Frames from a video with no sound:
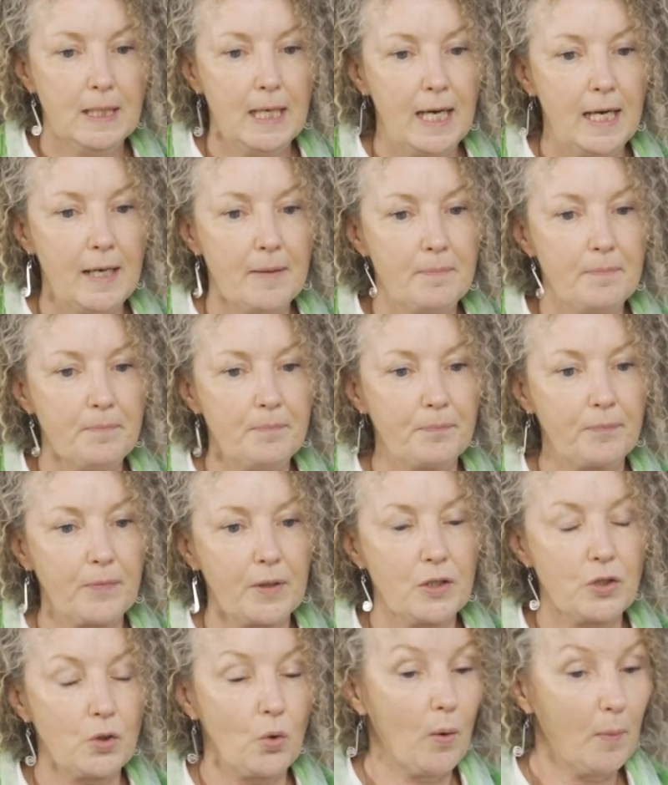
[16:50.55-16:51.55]

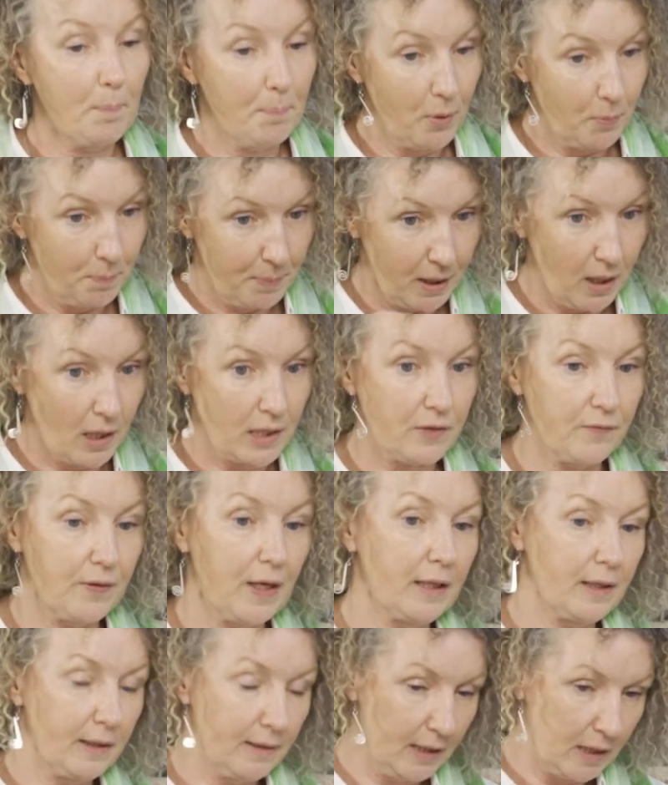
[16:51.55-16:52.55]
But because of
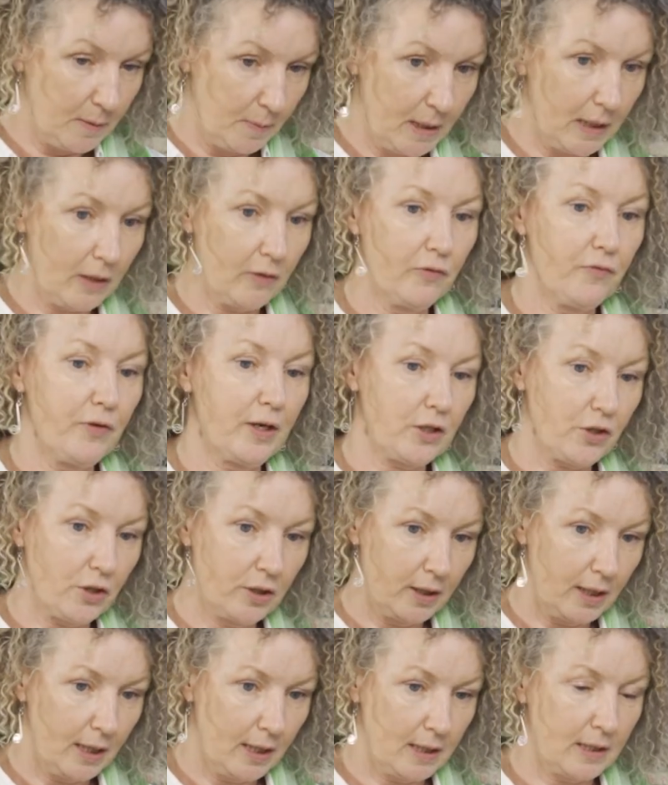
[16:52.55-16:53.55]
that, this particular
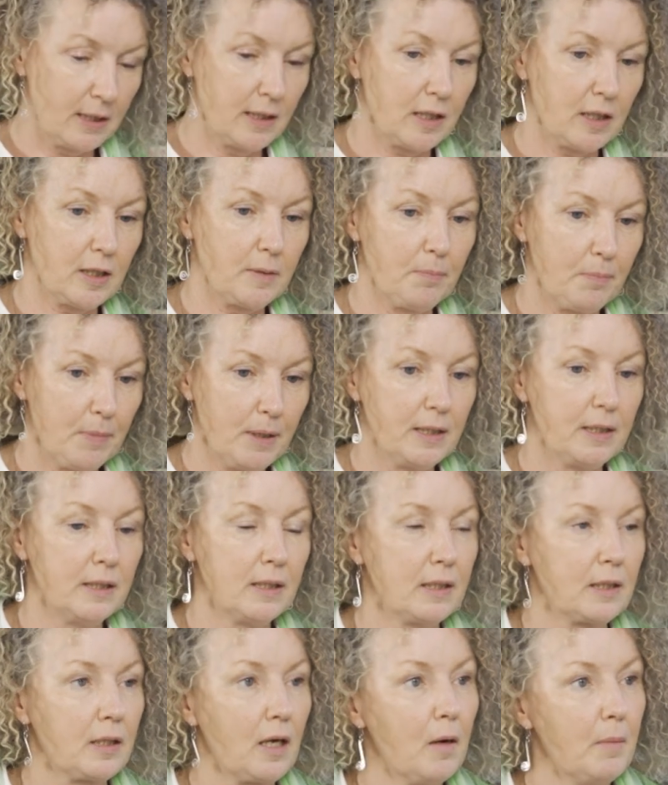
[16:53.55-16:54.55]
infection isn't
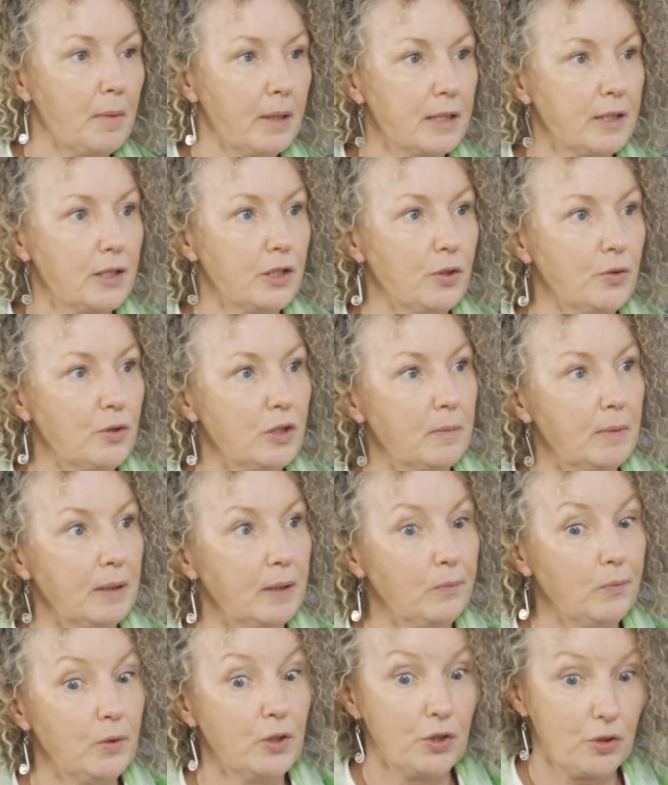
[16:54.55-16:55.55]
as common as it used to be,
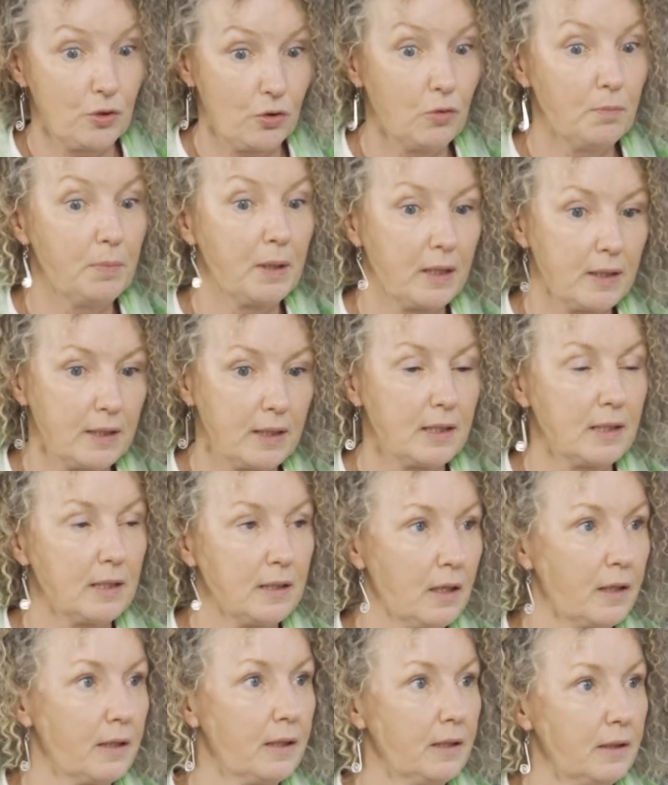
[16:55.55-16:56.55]
which is good because it's
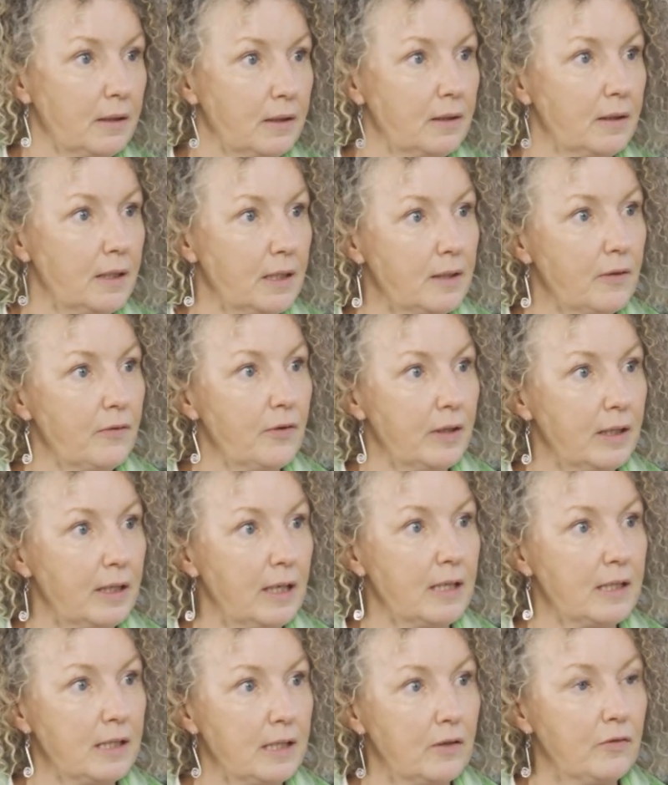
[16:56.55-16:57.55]
a very
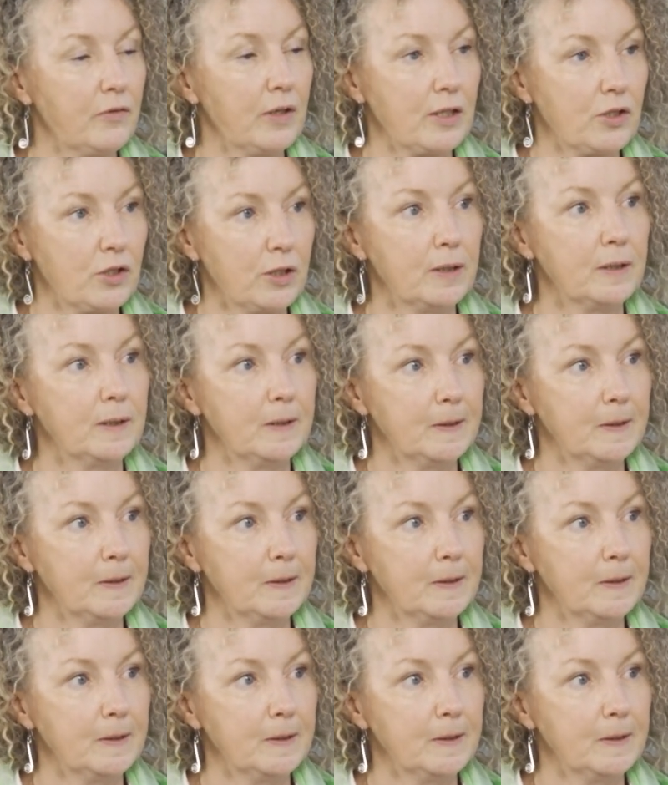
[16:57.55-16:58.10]
nasty infection.